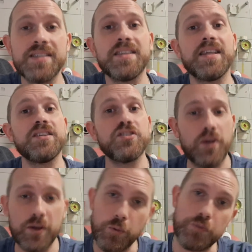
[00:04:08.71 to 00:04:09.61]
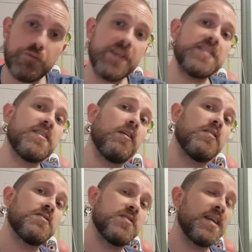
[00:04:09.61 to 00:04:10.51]
and then cycle 3
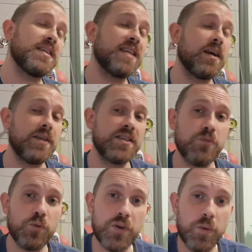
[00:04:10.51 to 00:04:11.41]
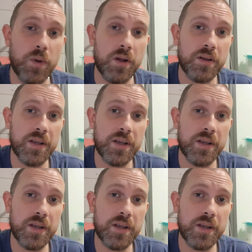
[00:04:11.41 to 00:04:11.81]
starts. So that's how that's all gonna work.